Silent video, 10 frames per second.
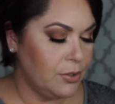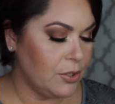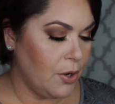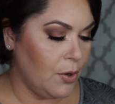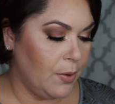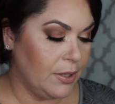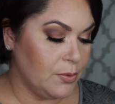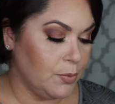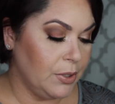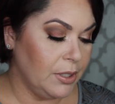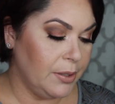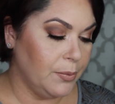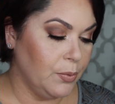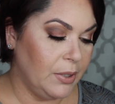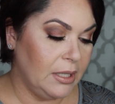So it's really,
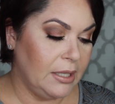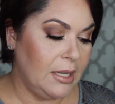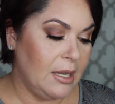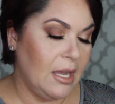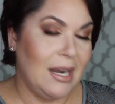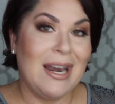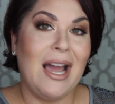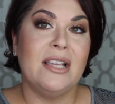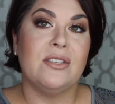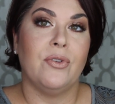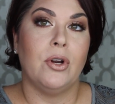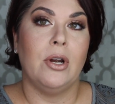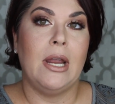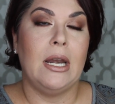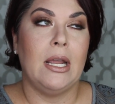really nice for
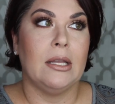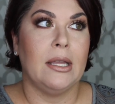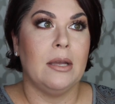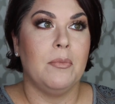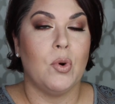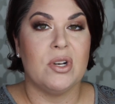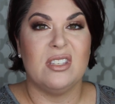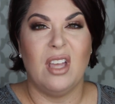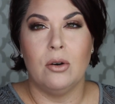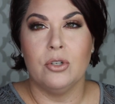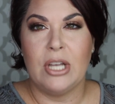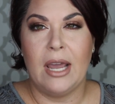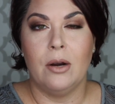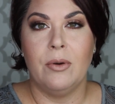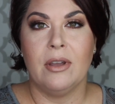creating like a more subtle
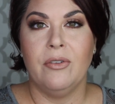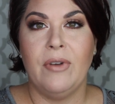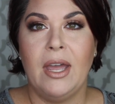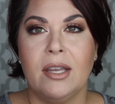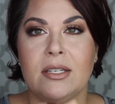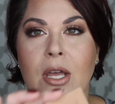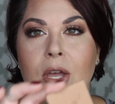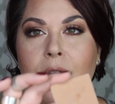shadowing effect